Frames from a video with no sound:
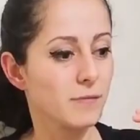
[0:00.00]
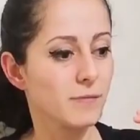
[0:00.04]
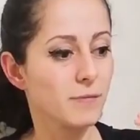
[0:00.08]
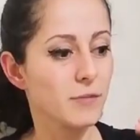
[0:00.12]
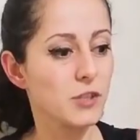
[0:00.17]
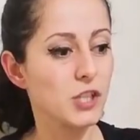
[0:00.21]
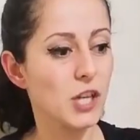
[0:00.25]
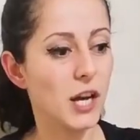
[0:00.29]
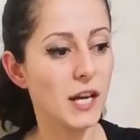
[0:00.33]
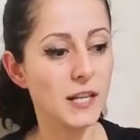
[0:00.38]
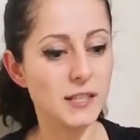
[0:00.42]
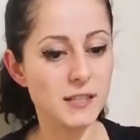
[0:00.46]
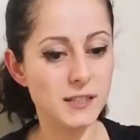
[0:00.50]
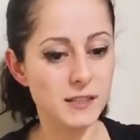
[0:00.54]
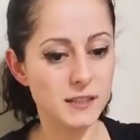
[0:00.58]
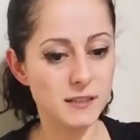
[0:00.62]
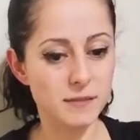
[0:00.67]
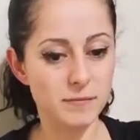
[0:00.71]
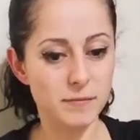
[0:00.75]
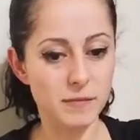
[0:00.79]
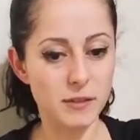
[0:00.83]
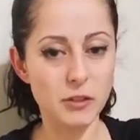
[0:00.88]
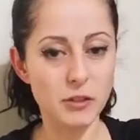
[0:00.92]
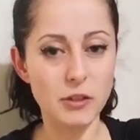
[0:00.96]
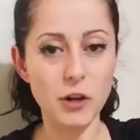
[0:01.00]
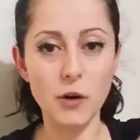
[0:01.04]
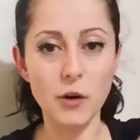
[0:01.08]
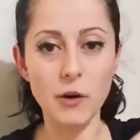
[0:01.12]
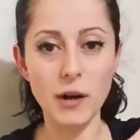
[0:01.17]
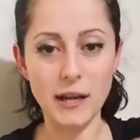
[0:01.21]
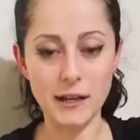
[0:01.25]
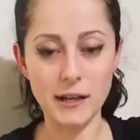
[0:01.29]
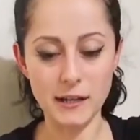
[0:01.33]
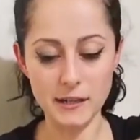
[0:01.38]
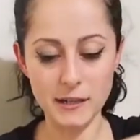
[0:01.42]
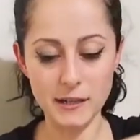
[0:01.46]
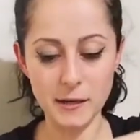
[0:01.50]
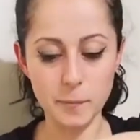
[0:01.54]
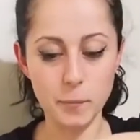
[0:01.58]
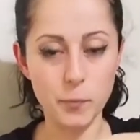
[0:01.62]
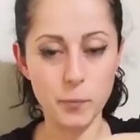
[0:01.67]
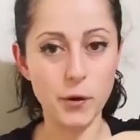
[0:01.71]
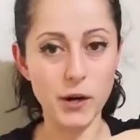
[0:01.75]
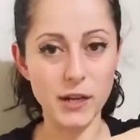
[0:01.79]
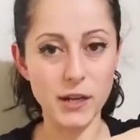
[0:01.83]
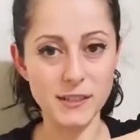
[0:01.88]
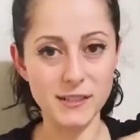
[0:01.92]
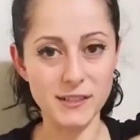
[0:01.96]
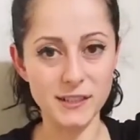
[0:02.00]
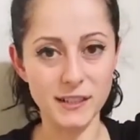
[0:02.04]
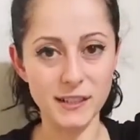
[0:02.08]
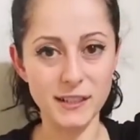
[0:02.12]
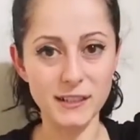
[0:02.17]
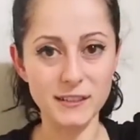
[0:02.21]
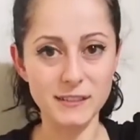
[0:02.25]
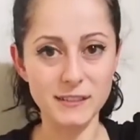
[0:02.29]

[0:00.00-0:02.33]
just, you know, like in a pretzel